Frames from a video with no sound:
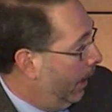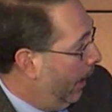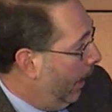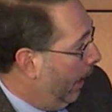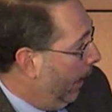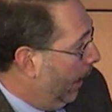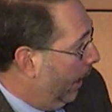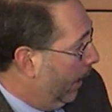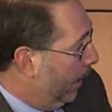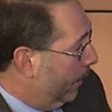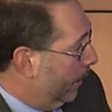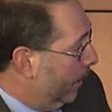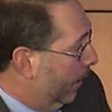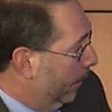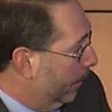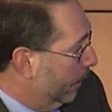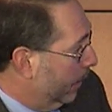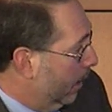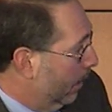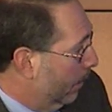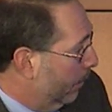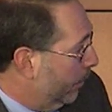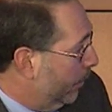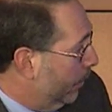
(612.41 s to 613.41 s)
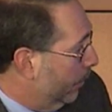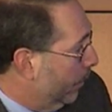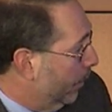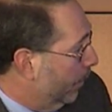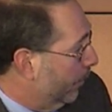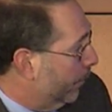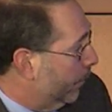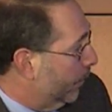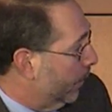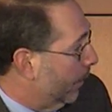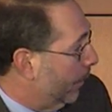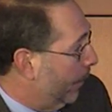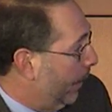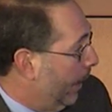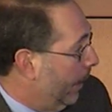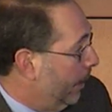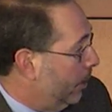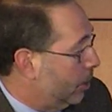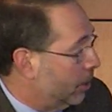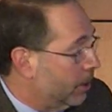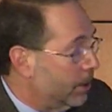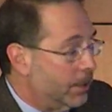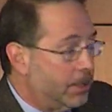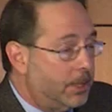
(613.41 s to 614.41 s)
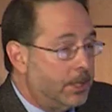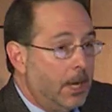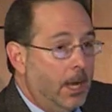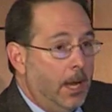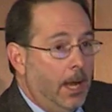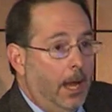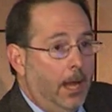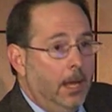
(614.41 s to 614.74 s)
and uncomfortable for the patients.